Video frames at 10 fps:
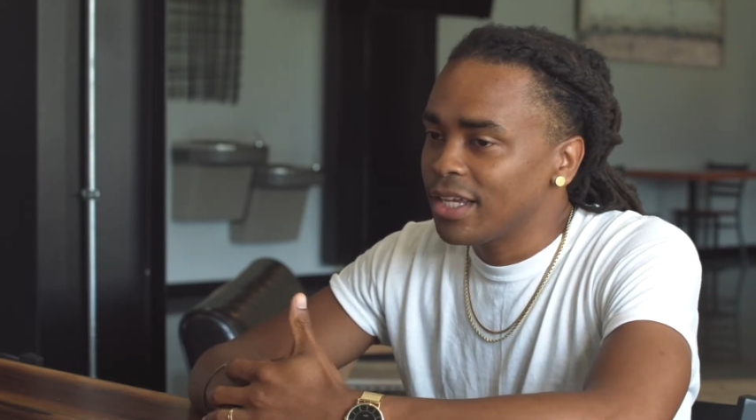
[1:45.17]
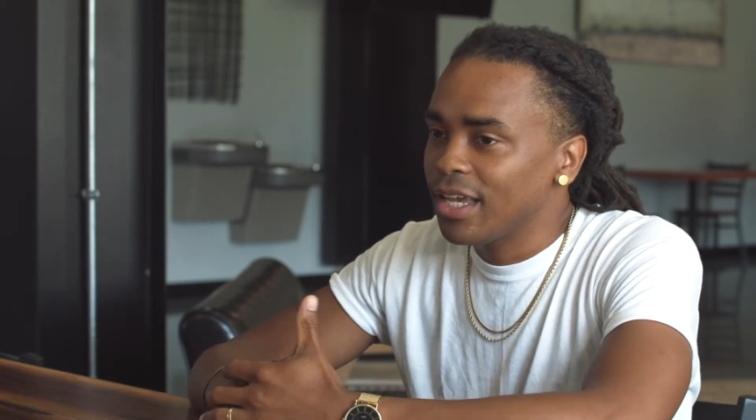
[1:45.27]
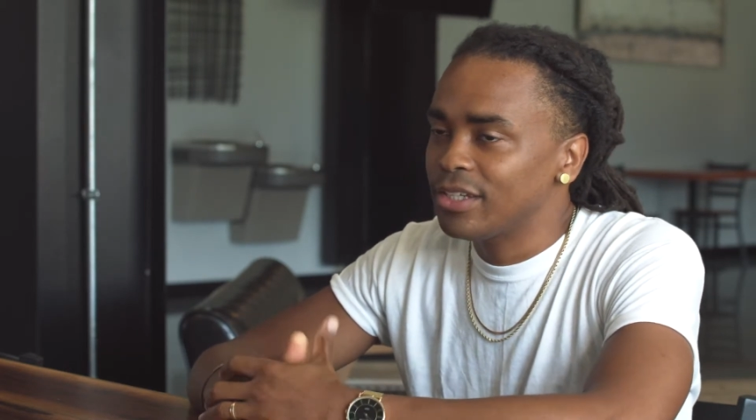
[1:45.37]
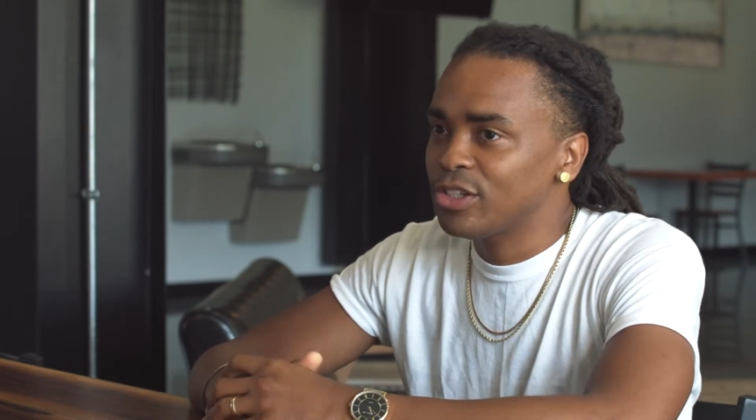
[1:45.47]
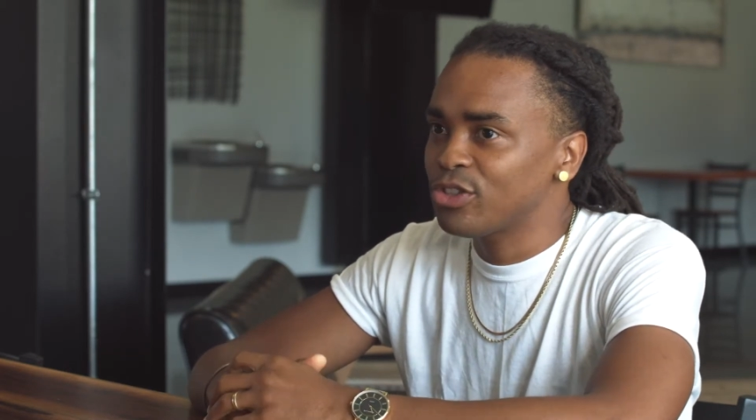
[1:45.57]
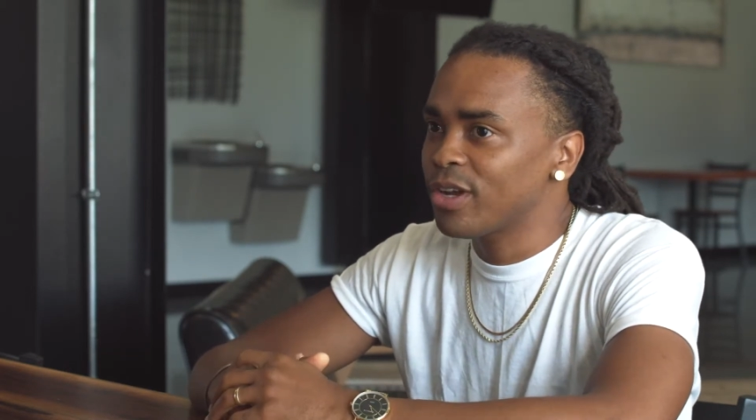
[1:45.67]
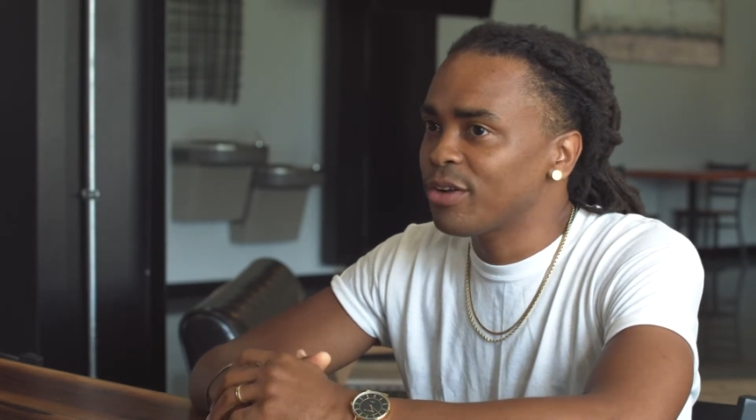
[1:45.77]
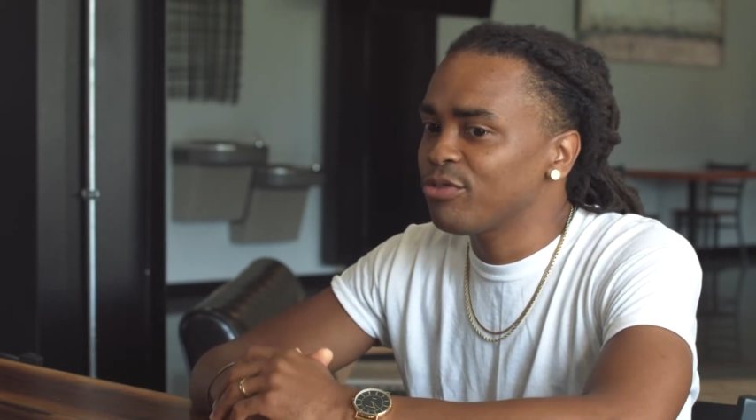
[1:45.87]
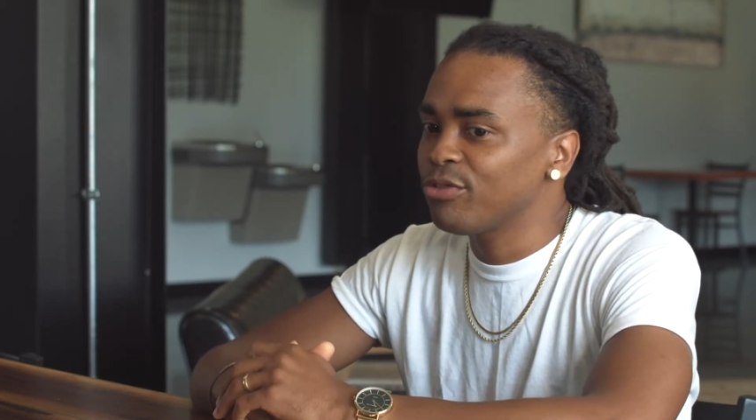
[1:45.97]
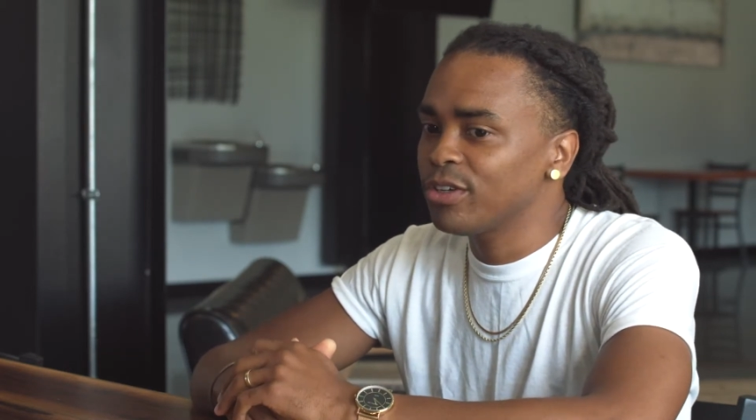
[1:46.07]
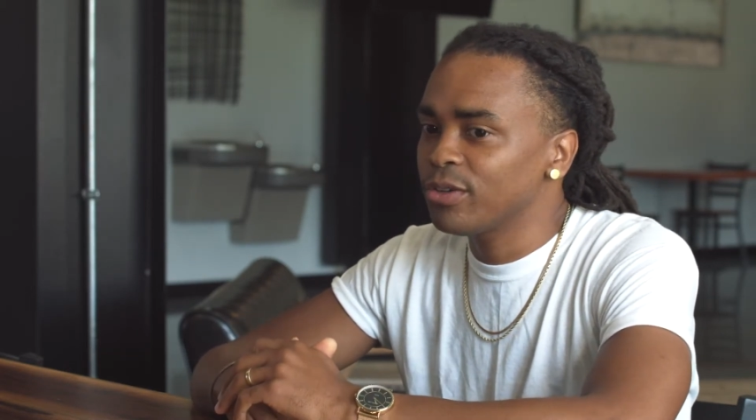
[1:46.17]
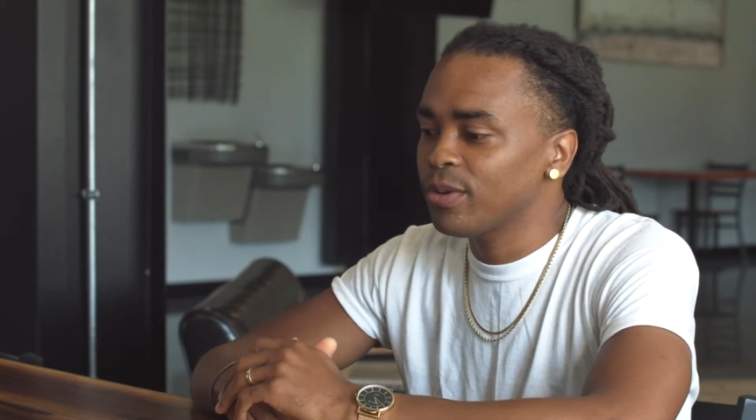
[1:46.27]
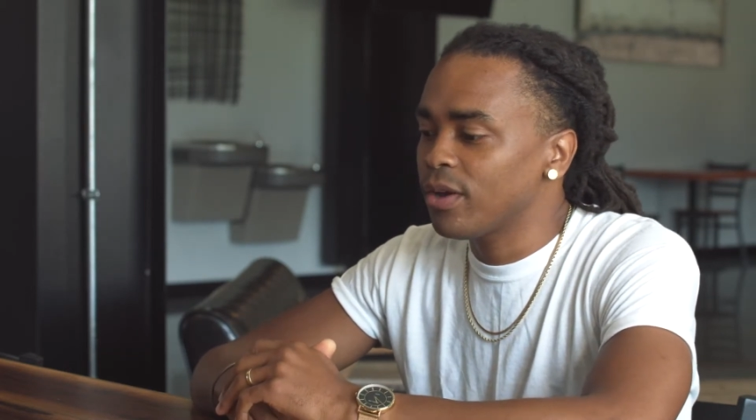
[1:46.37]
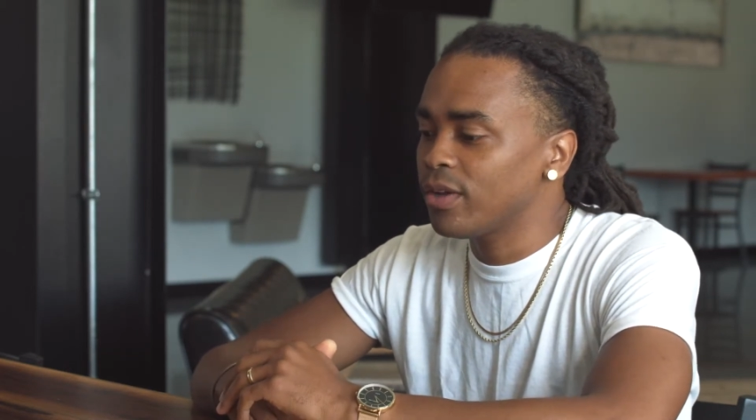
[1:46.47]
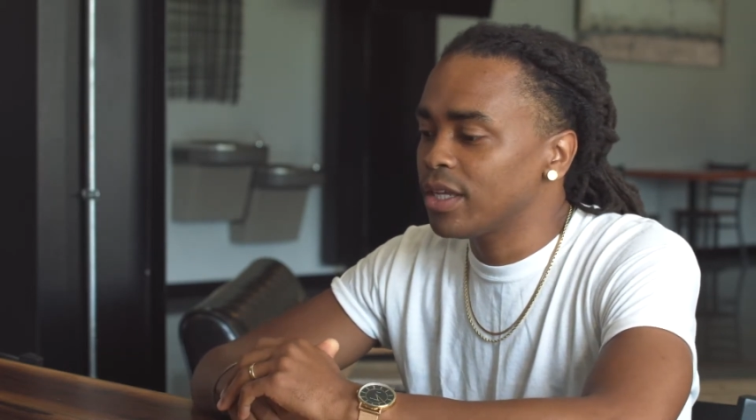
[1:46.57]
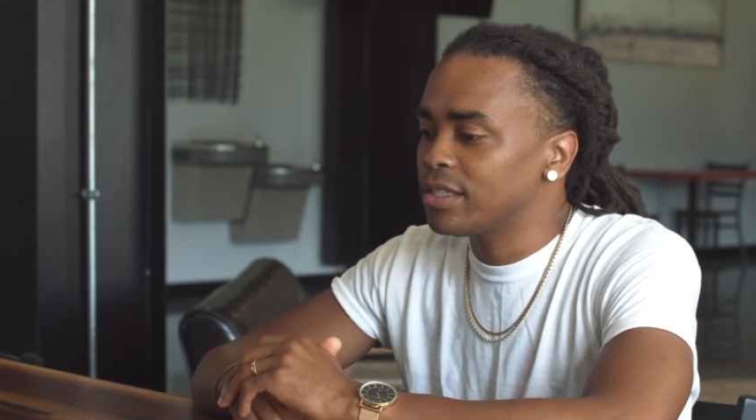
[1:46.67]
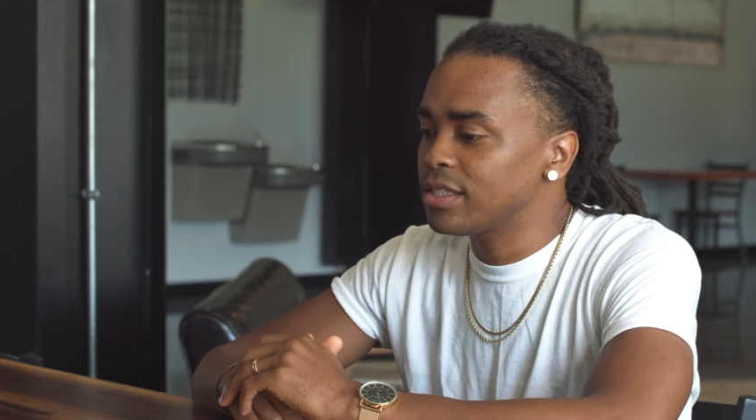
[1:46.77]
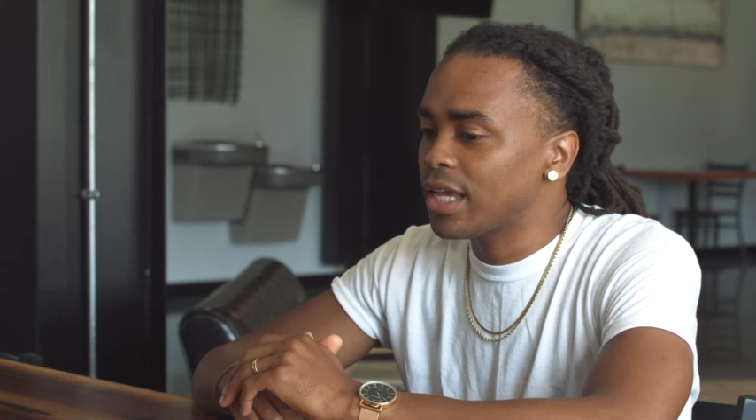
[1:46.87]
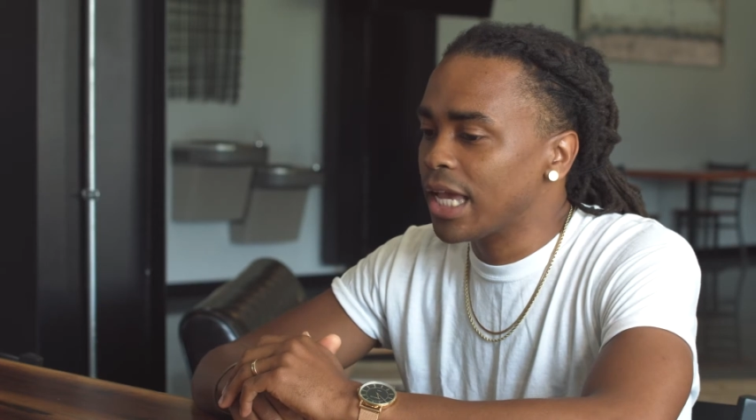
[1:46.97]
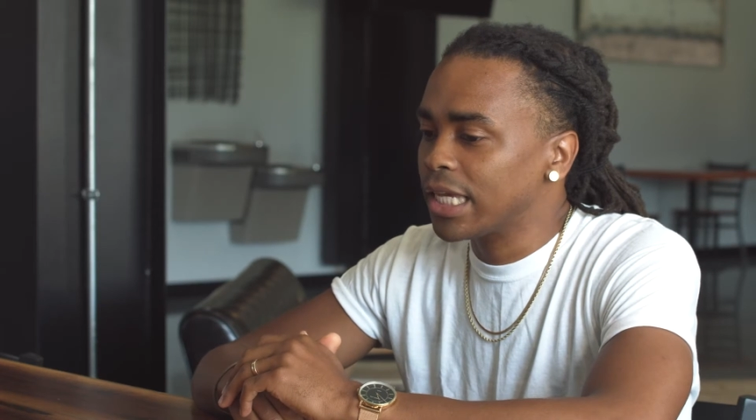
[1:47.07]
and just trying to figure out
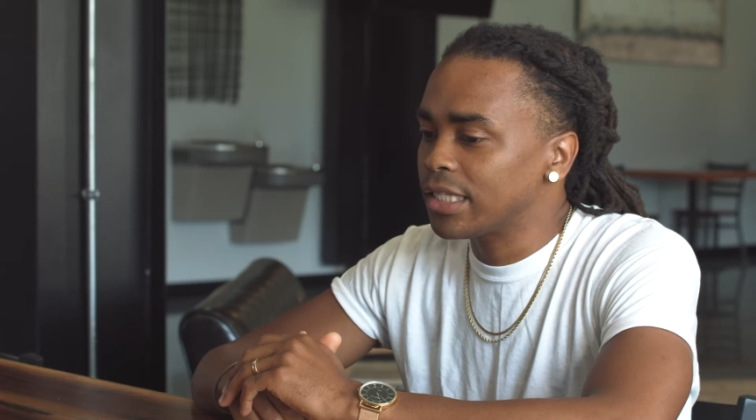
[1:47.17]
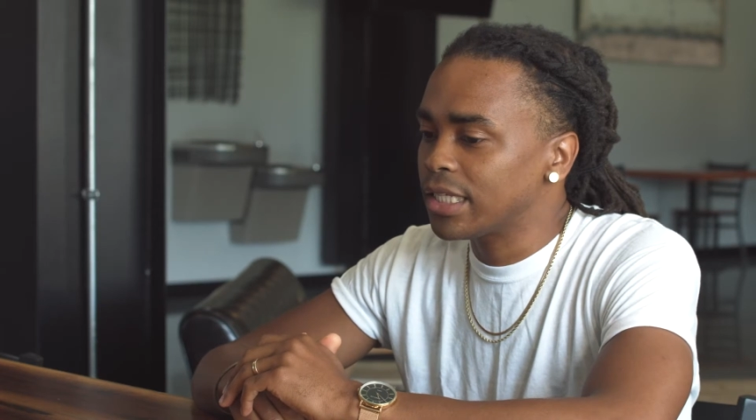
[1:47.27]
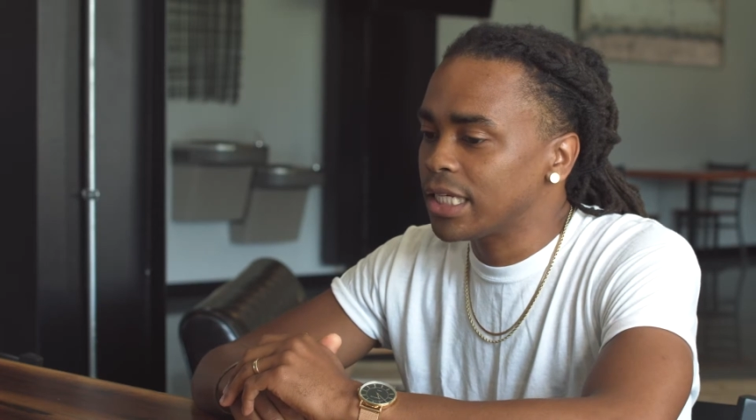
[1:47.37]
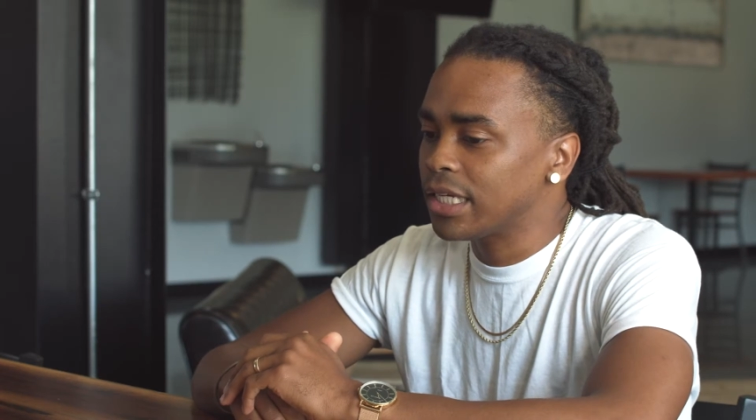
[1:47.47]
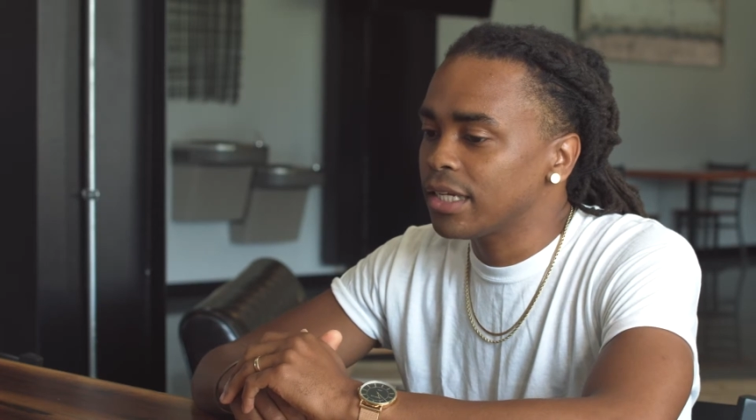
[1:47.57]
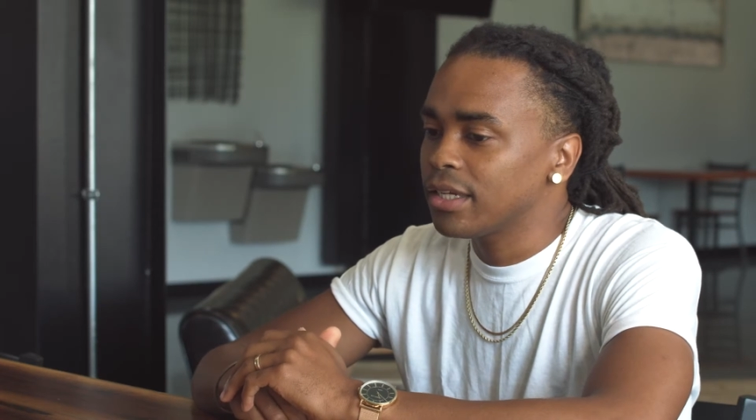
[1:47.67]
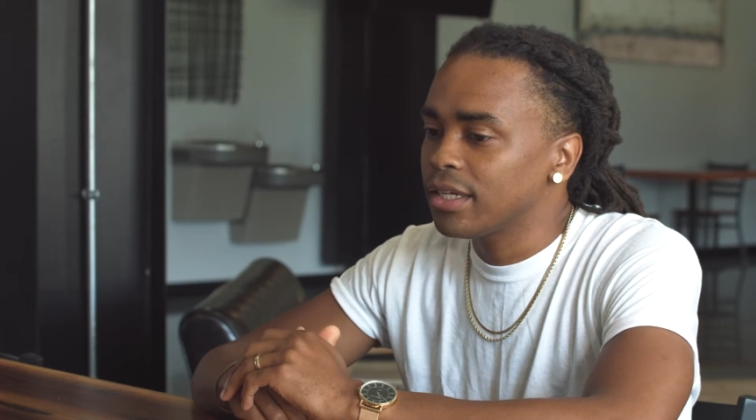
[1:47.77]
exactly